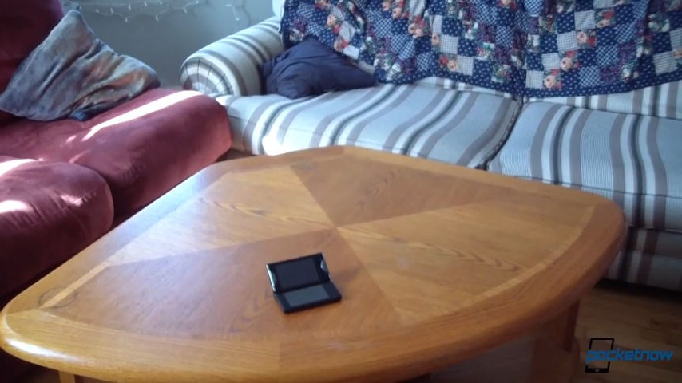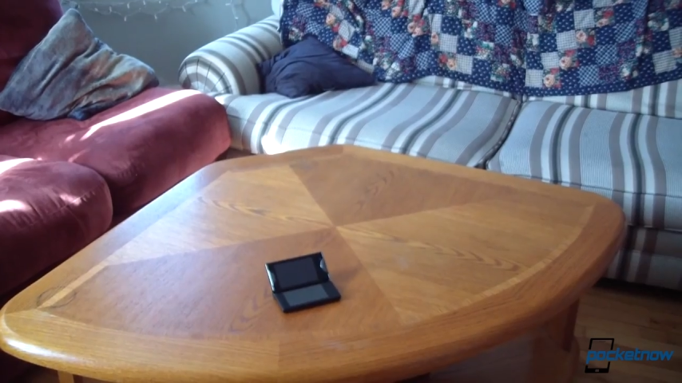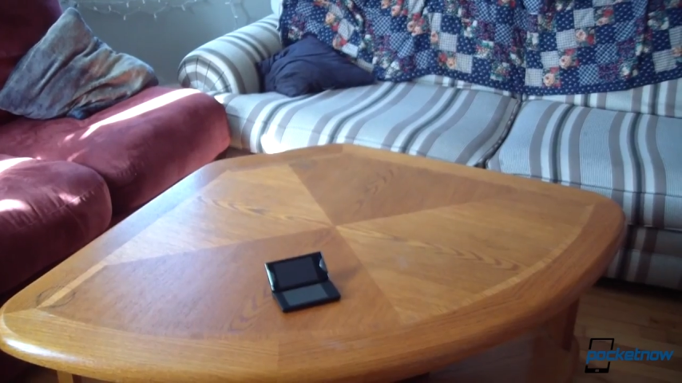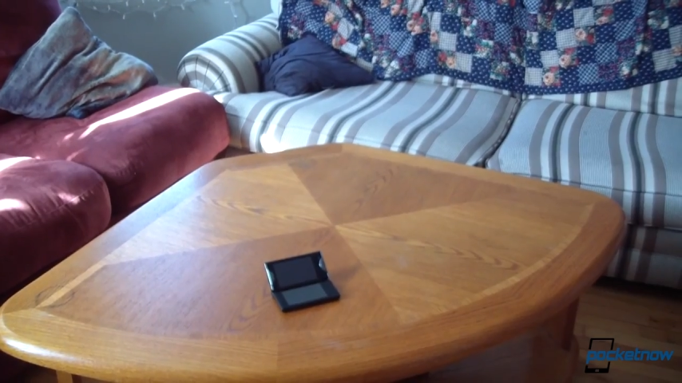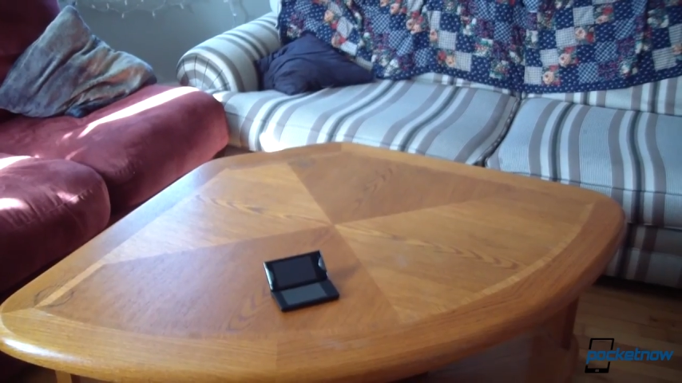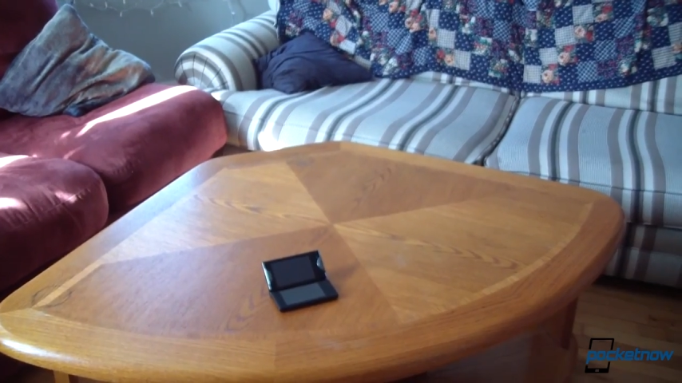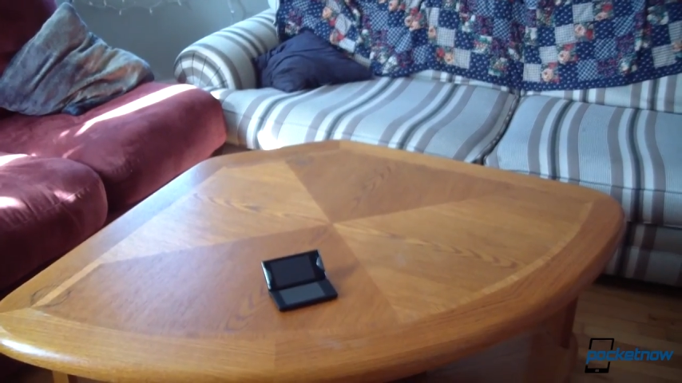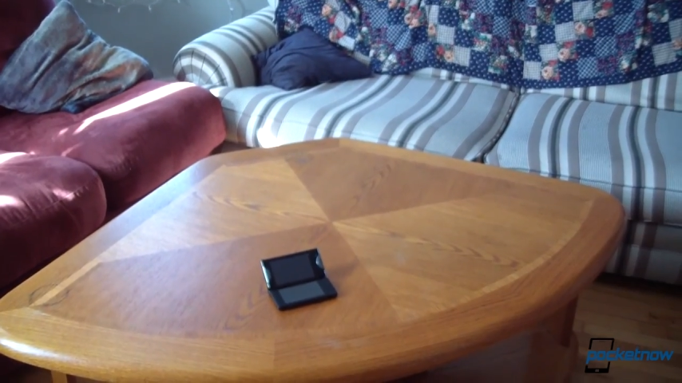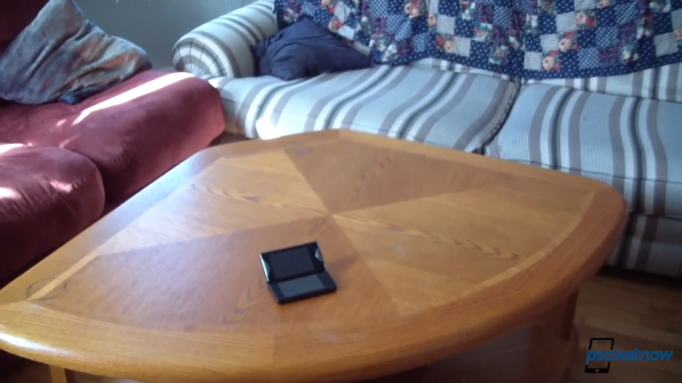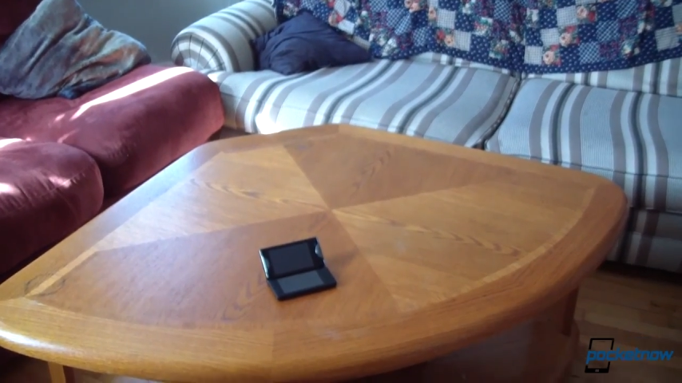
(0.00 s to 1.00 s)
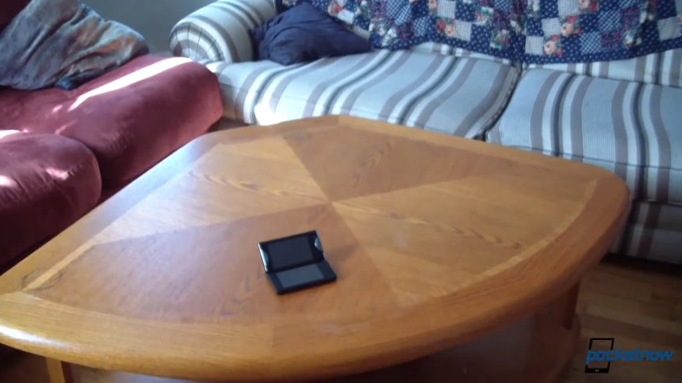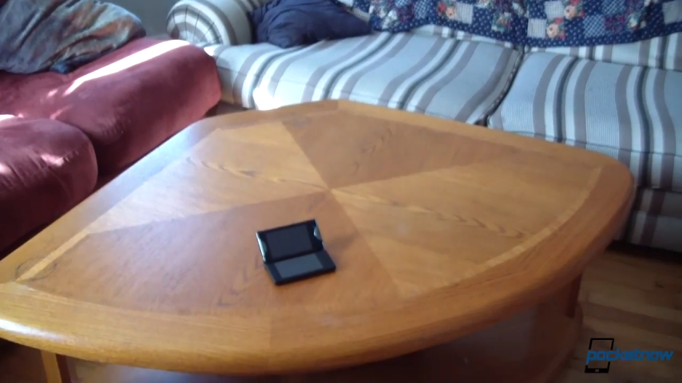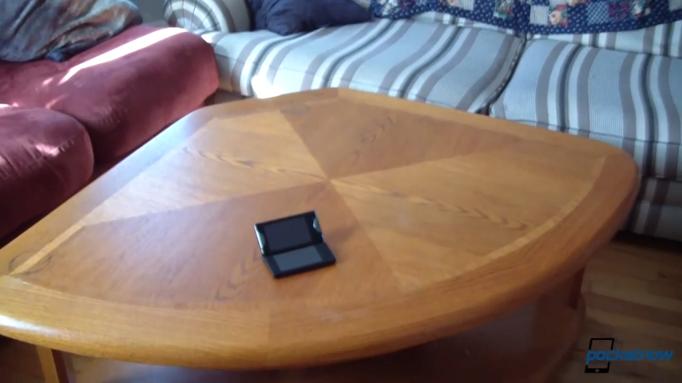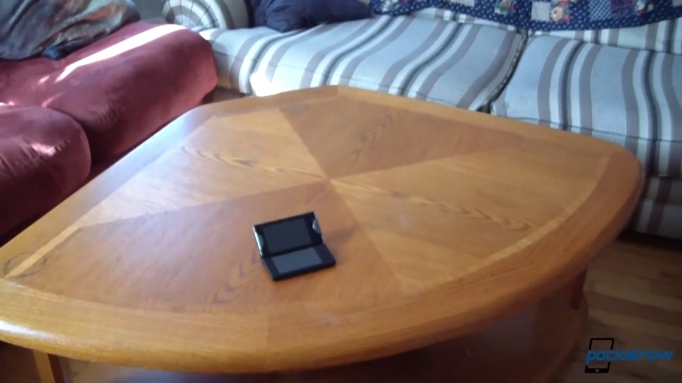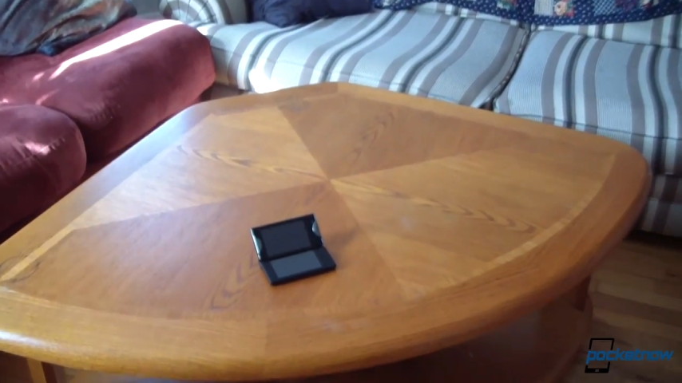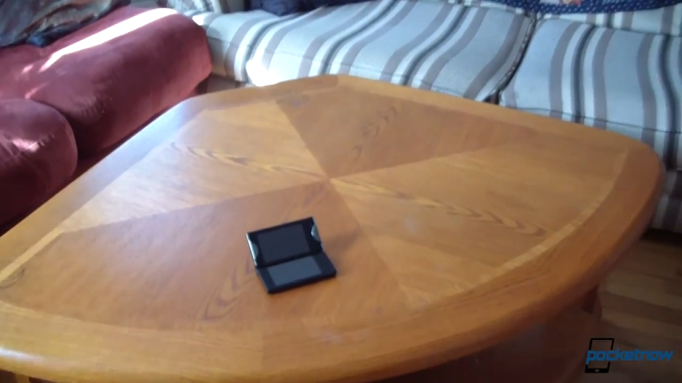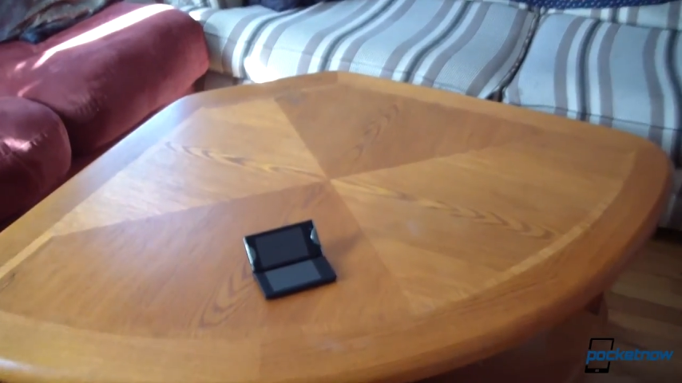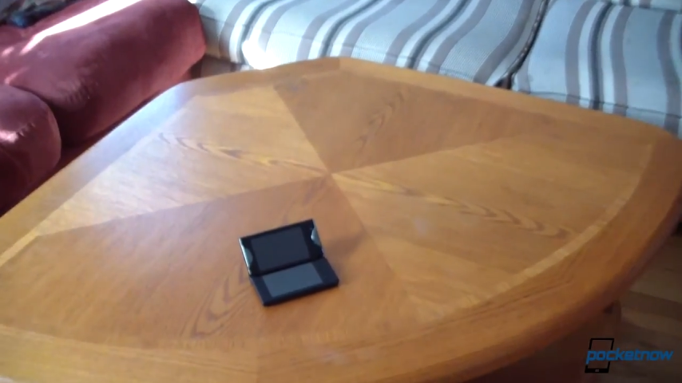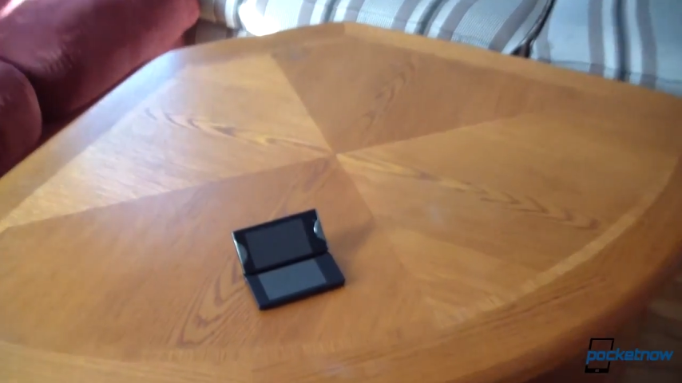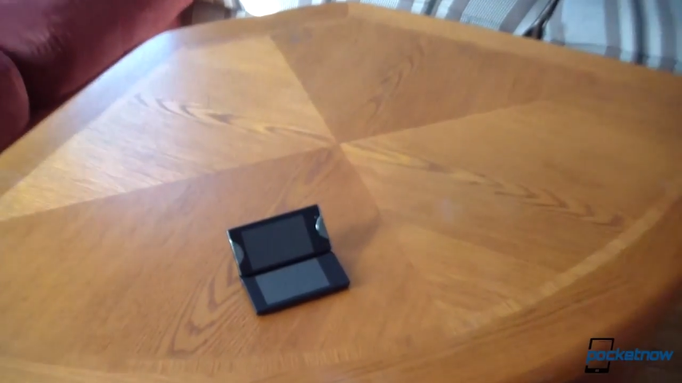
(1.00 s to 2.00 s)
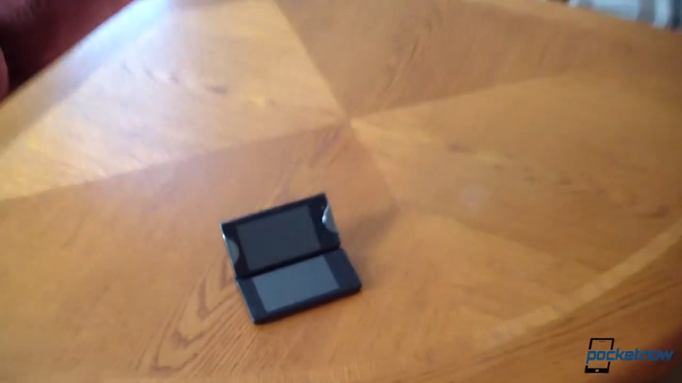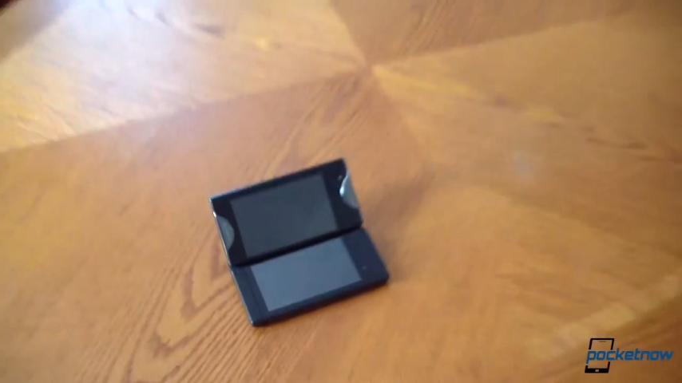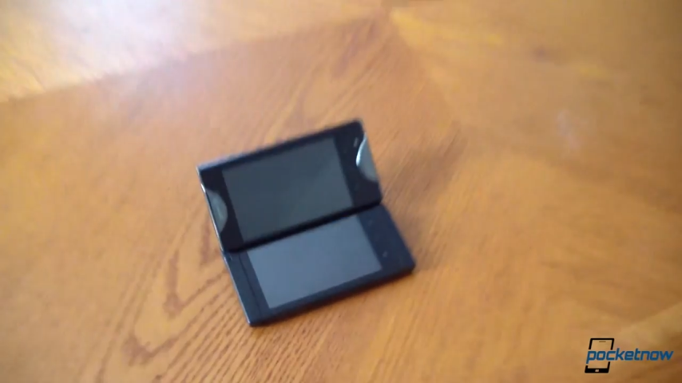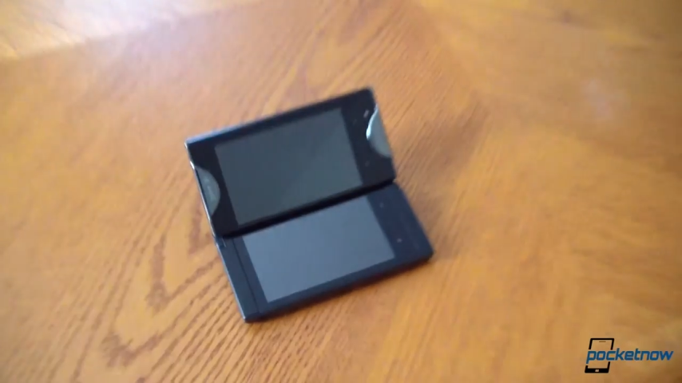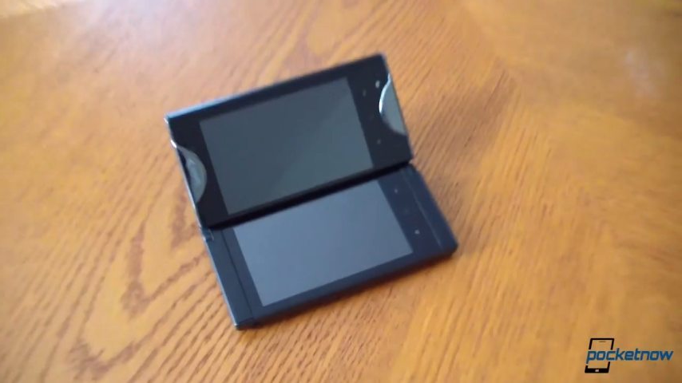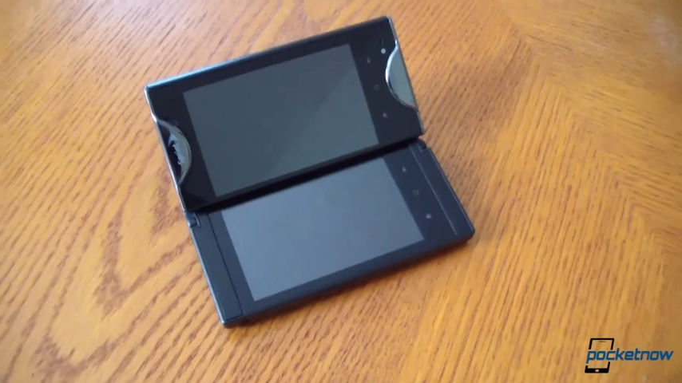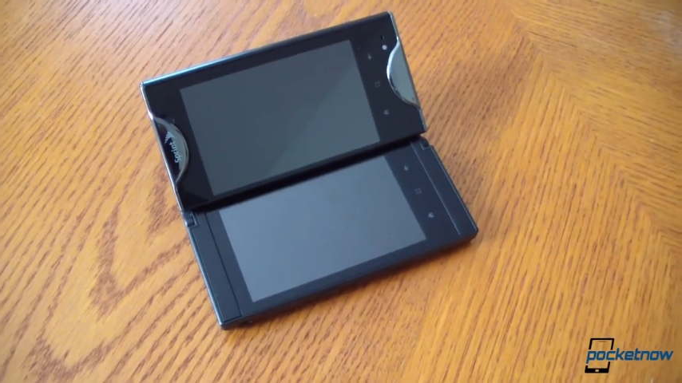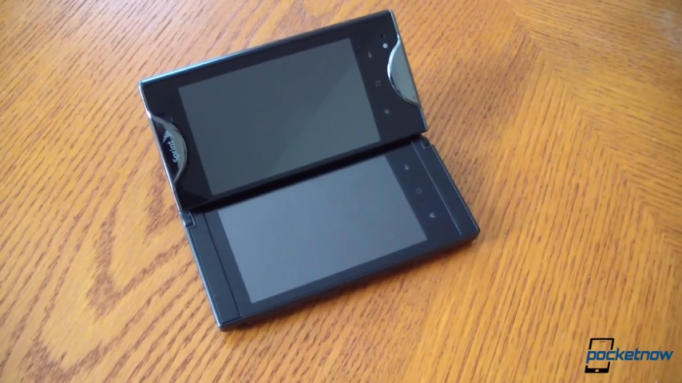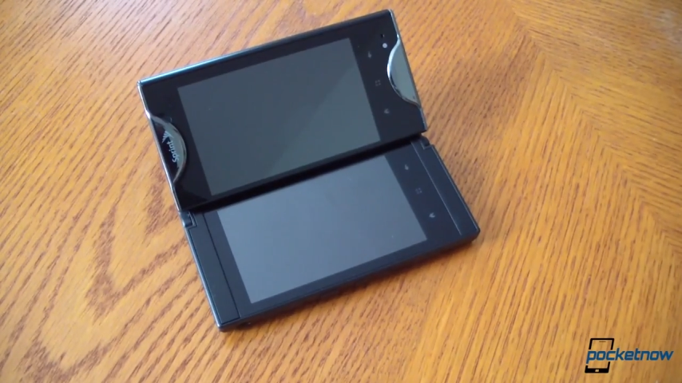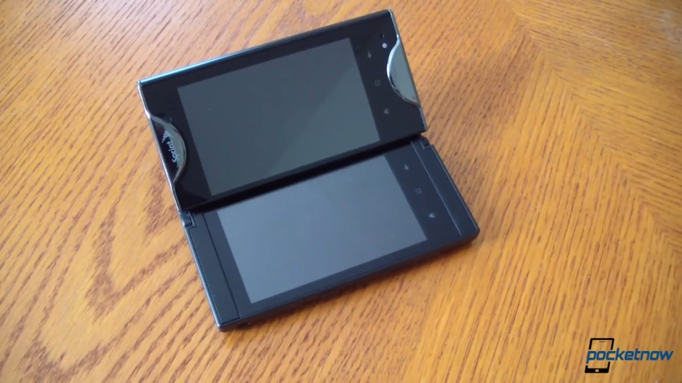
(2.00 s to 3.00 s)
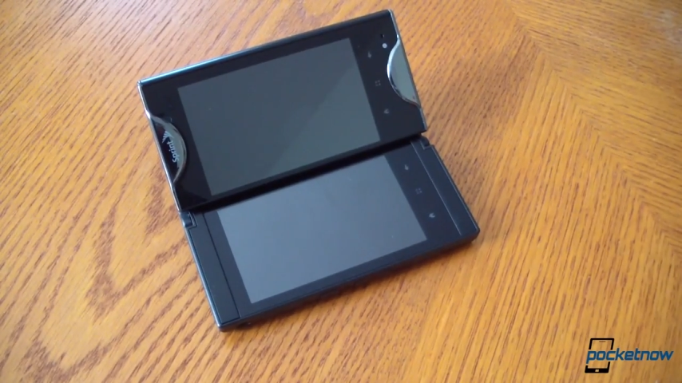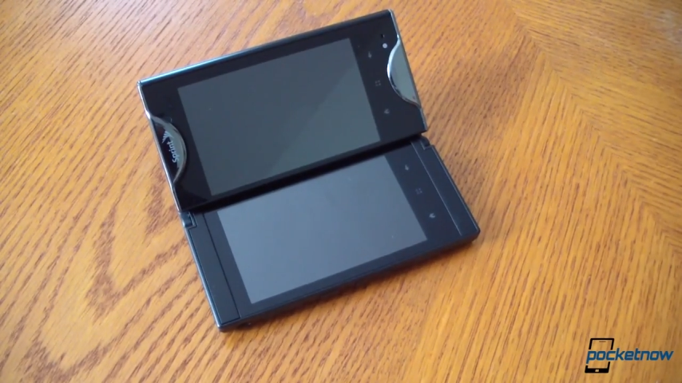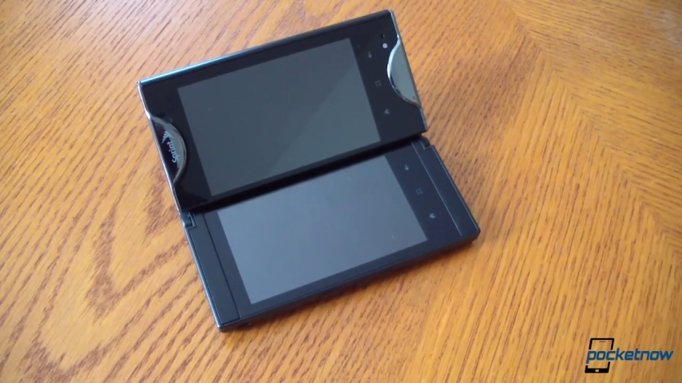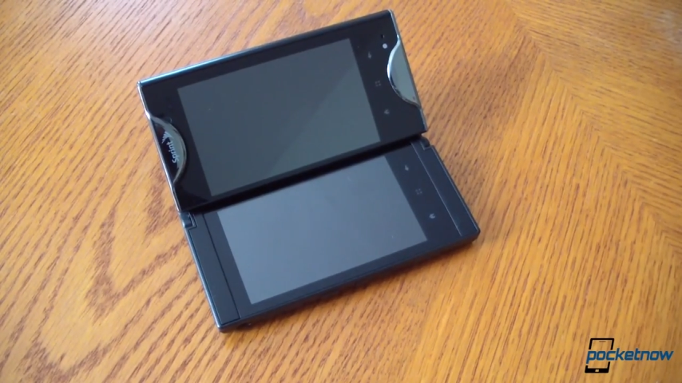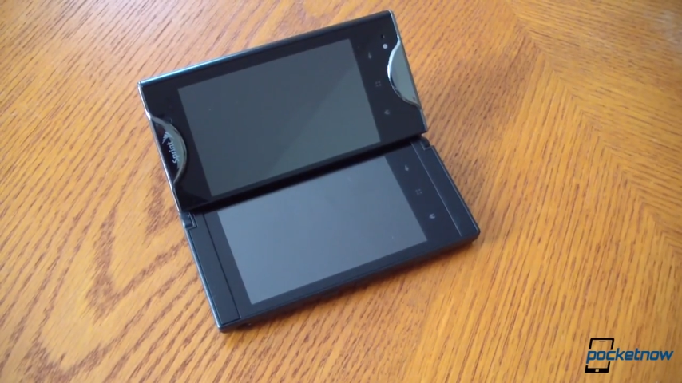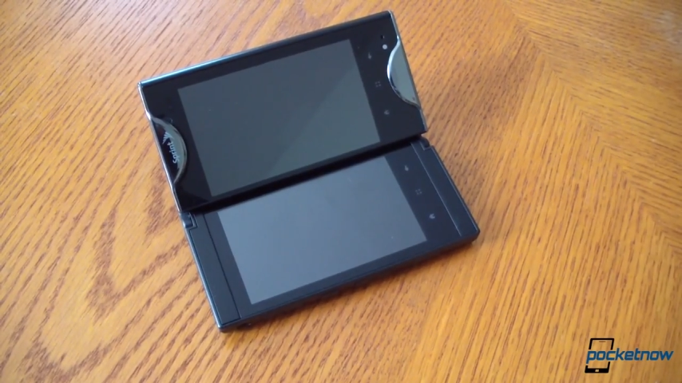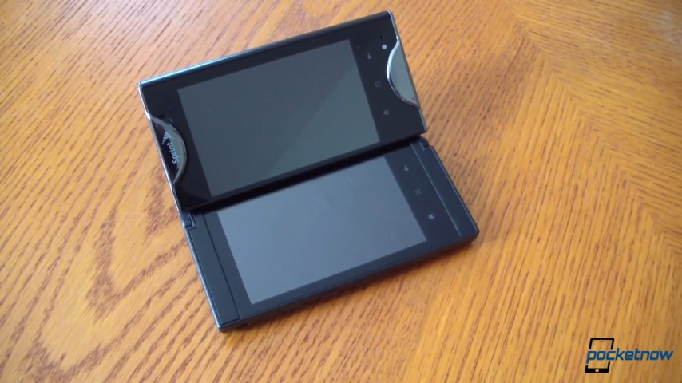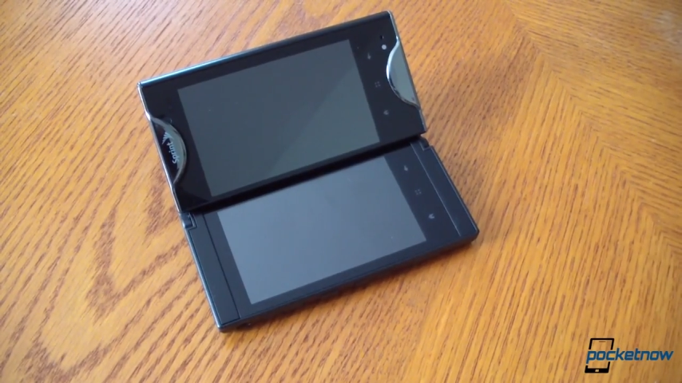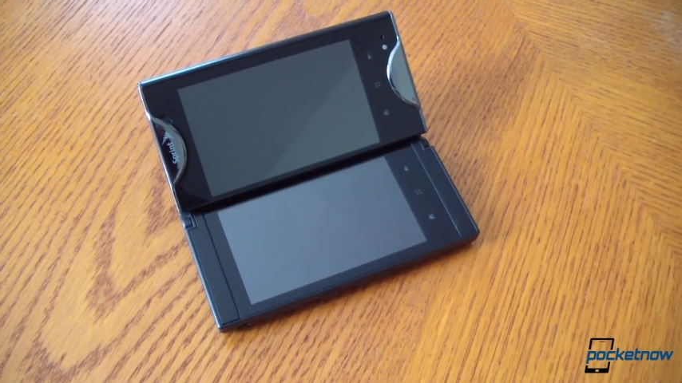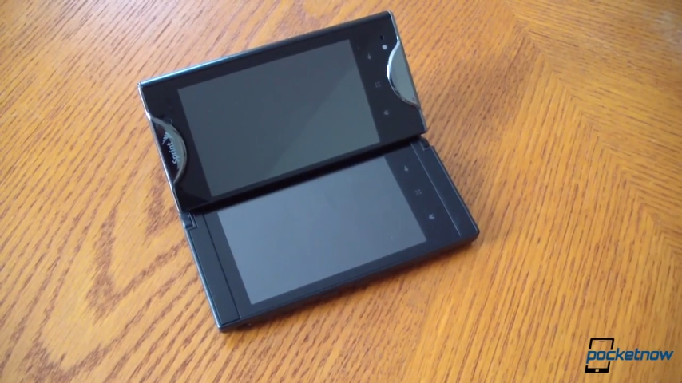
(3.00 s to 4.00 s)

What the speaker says: [unreadable: no face in view]